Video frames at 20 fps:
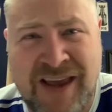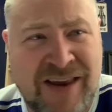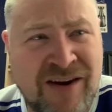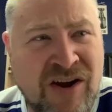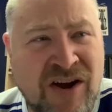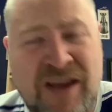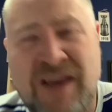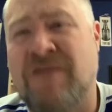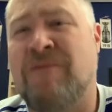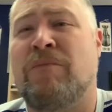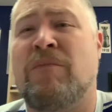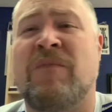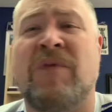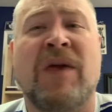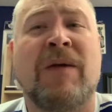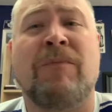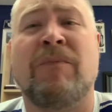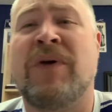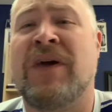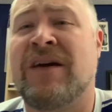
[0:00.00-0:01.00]
and
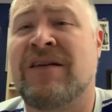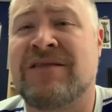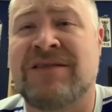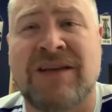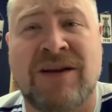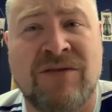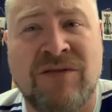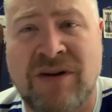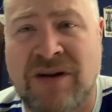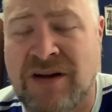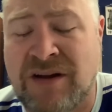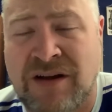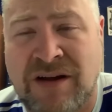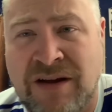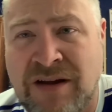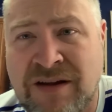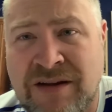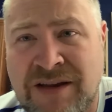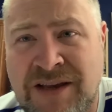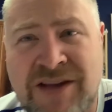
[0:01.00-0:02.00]
he picks out
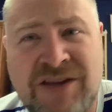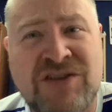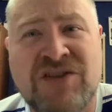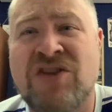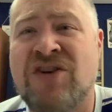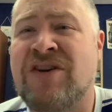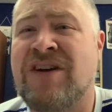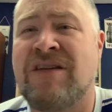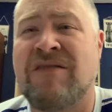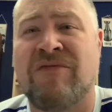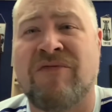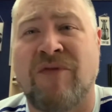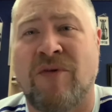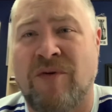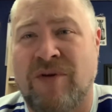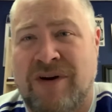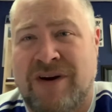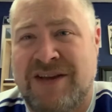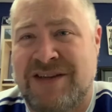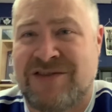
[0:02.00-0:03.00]
he's looking for it.